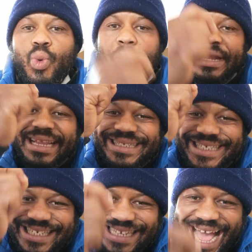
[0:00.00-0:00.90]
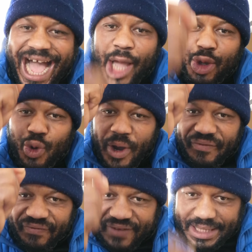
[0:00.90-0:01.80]
When they deny you
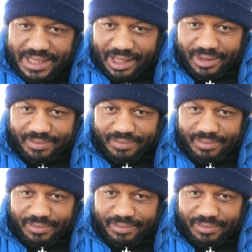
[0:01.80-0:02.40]
a visa,